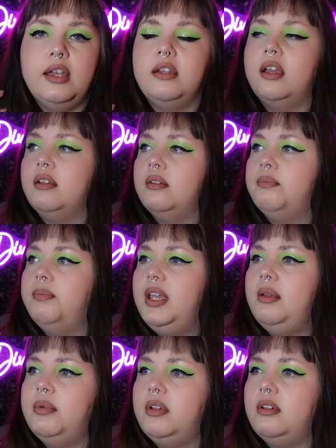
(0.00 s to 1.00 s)
And, and
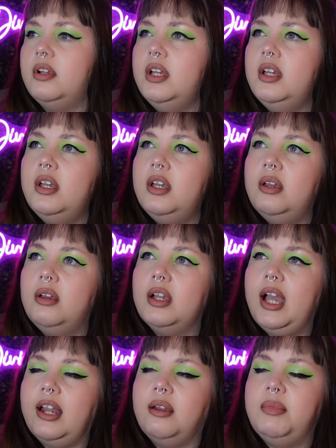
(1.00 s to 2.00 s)
people
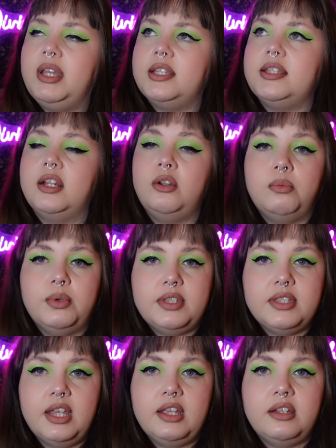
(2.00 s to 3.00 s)
kind of mix that up with
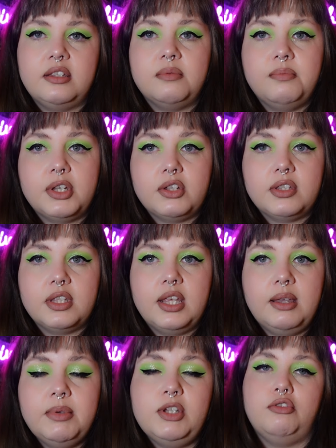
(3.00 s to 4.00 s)
Satanism because of the
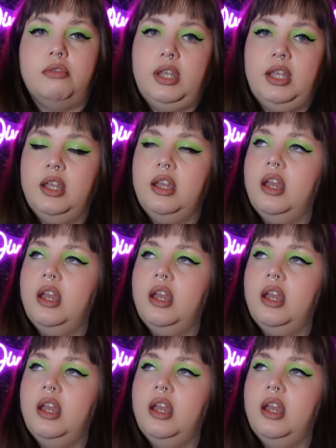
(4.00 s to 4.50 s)
imagery.